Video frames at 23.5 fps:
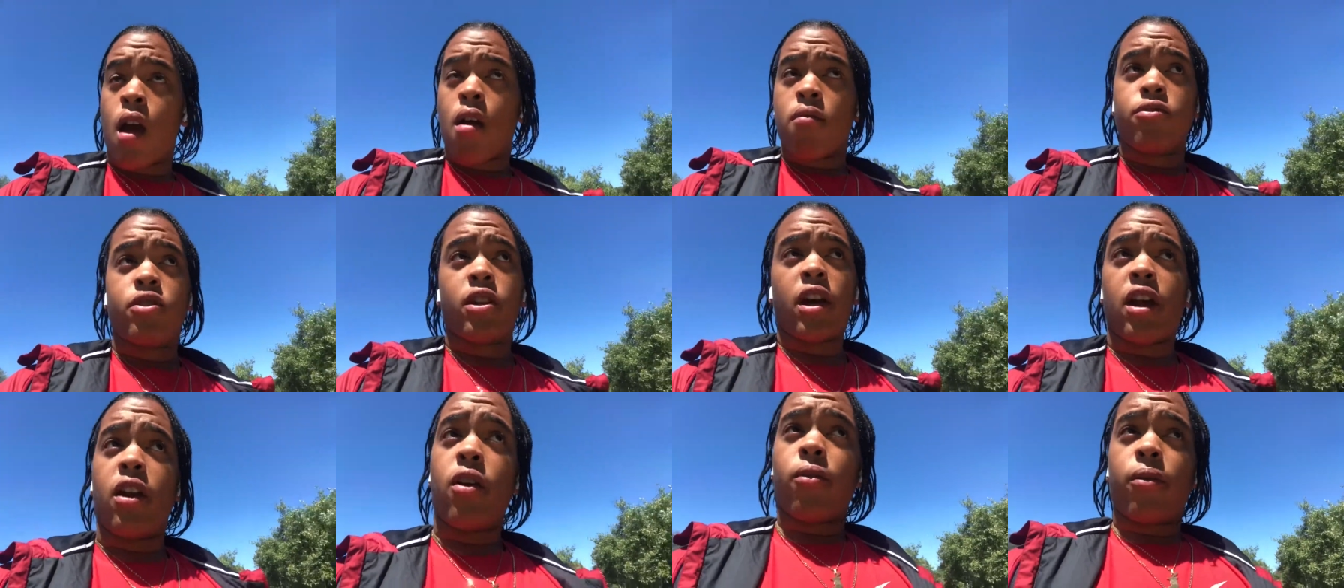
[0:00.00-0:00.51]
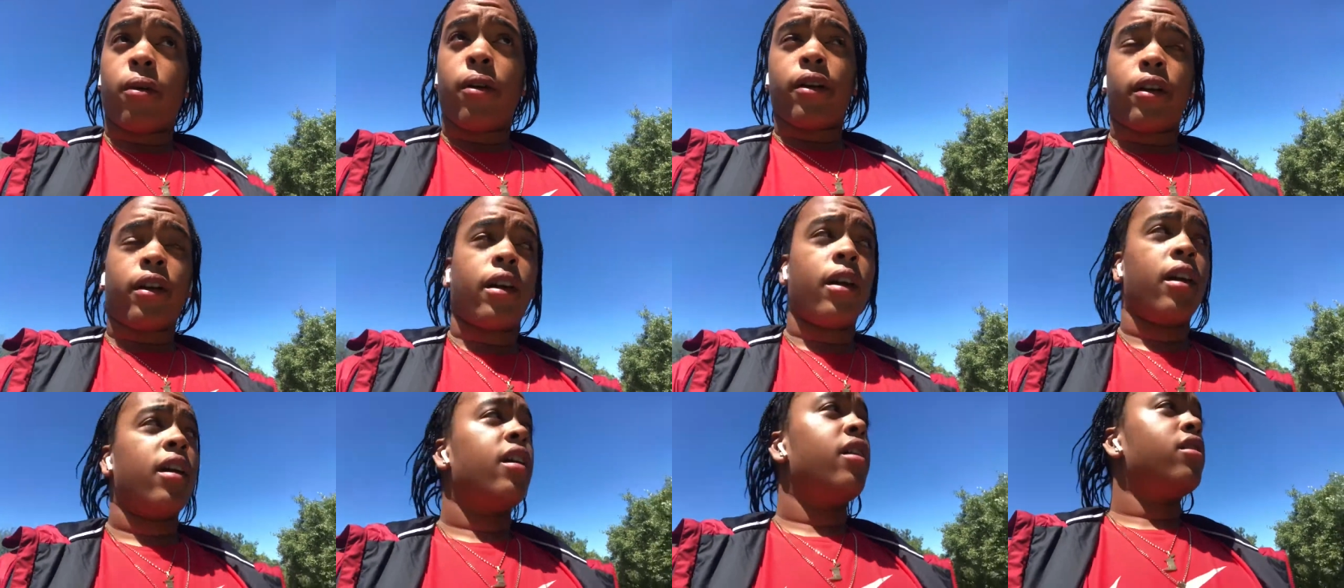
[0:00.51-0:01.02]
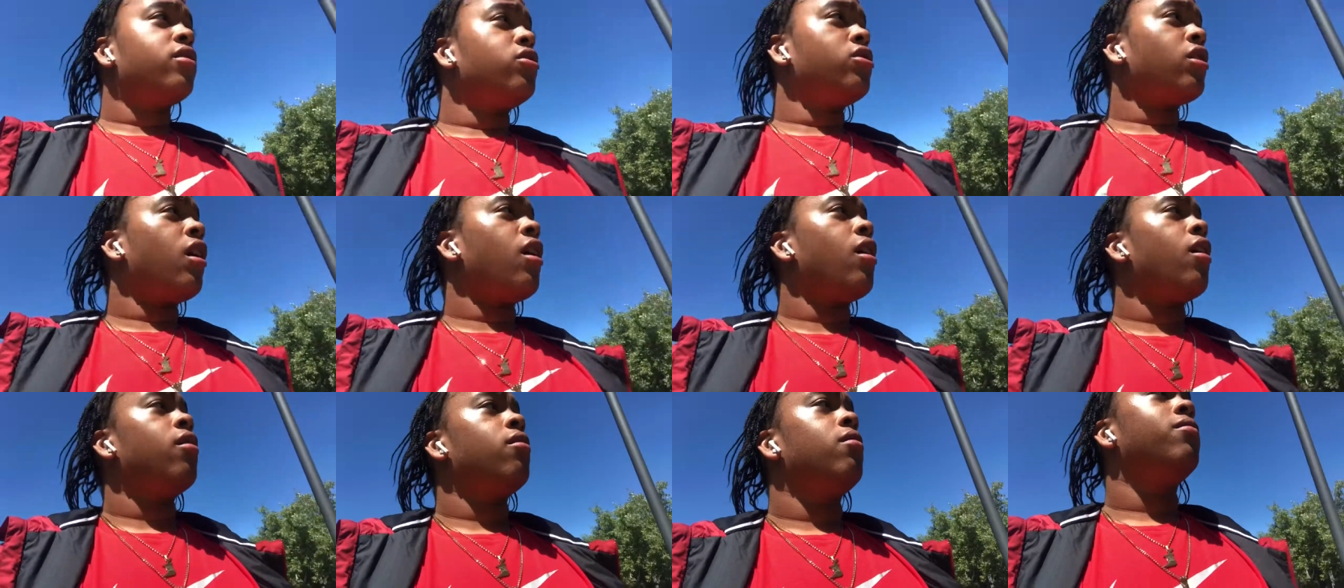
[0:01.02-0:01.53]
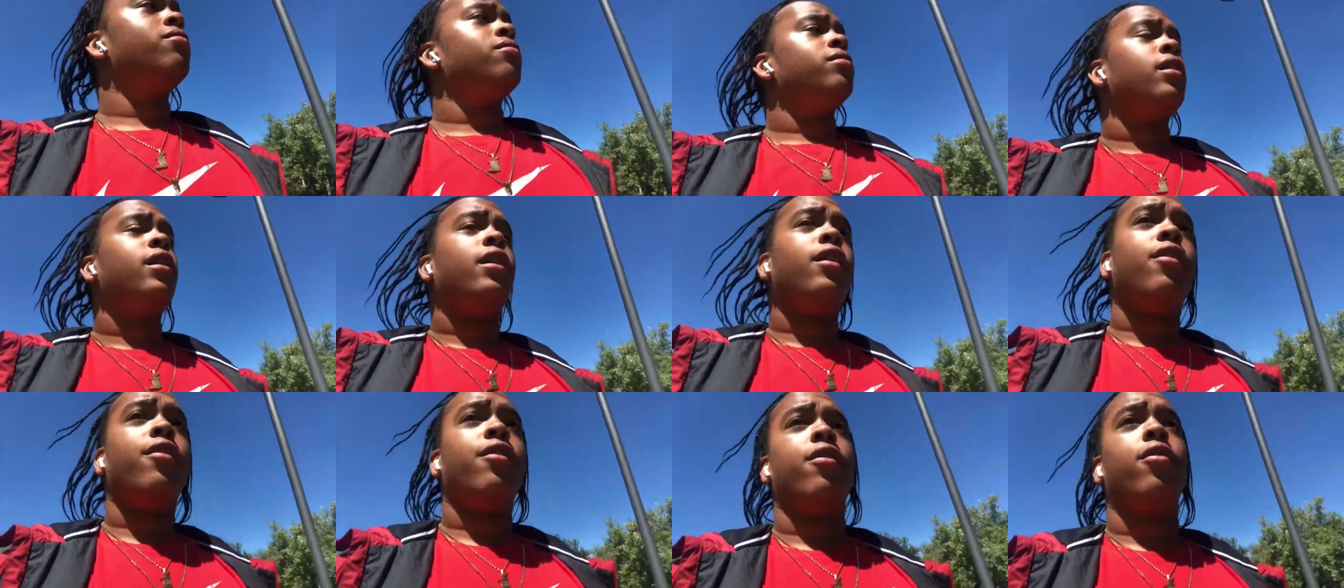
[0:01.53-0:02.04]
I'm trying to work and get a job
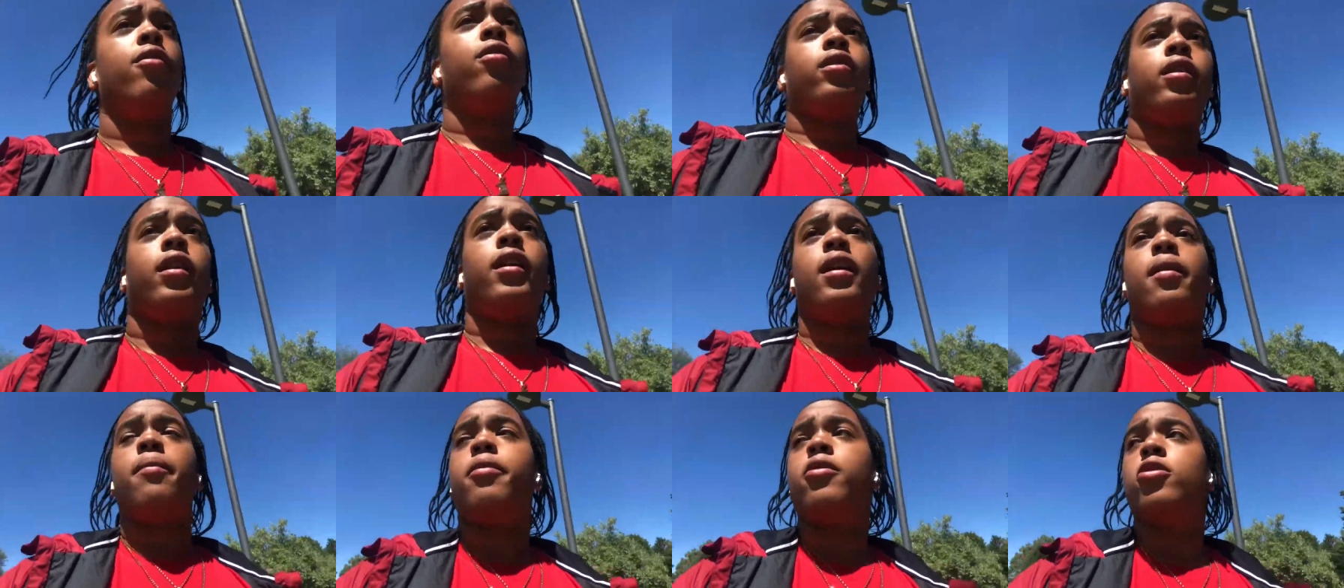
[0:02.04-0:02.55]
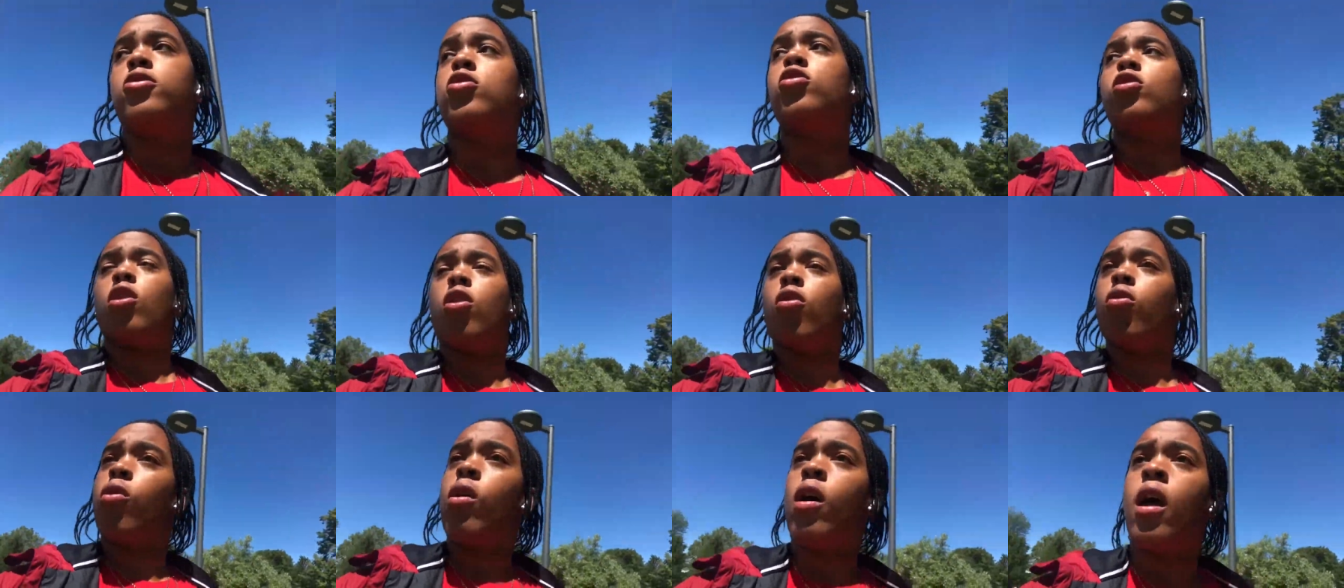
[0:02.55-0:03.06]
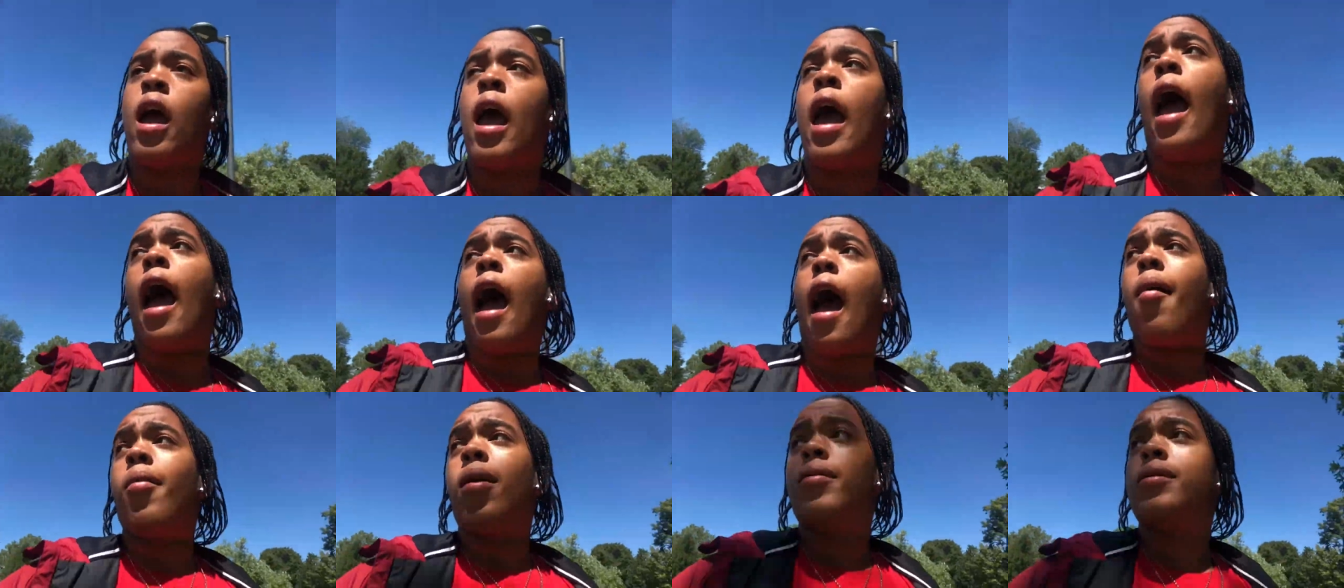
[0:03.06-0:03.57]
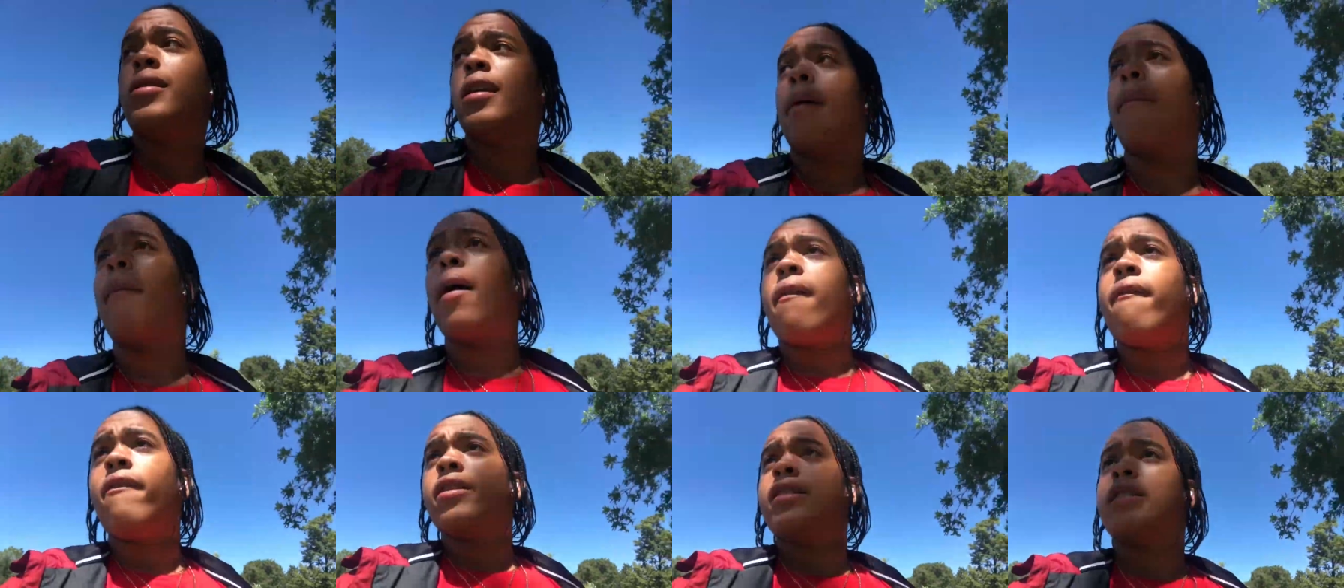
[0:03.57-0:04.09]
here on campus, so I'm gonna update
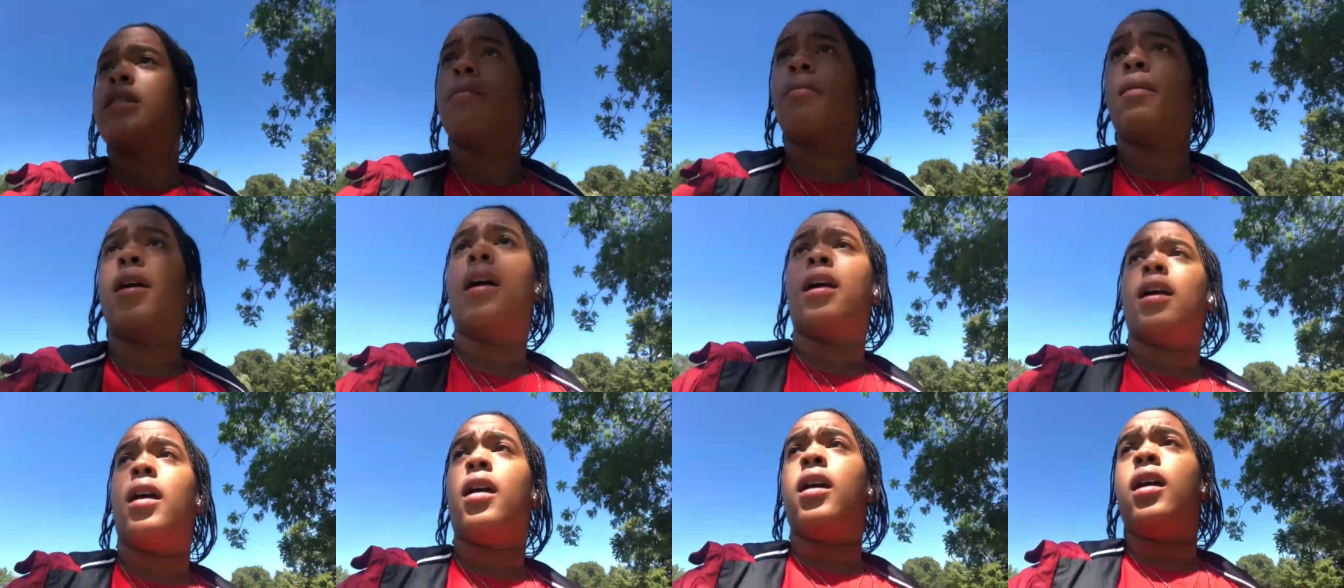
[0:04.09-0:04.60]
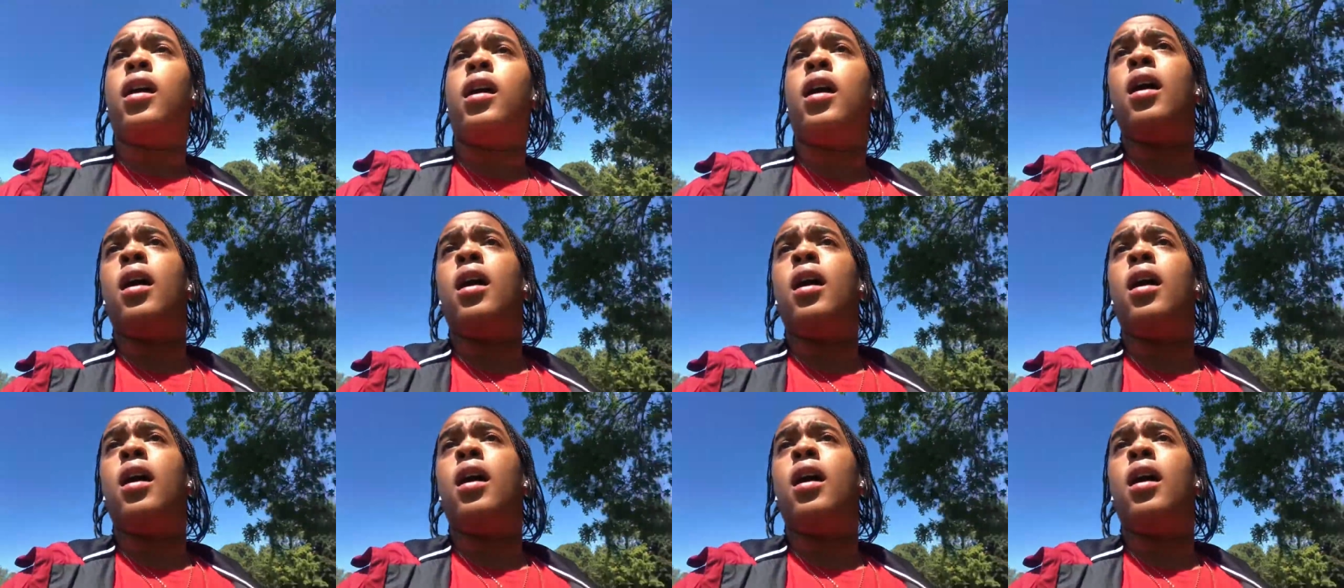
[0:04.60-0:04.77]
my resume.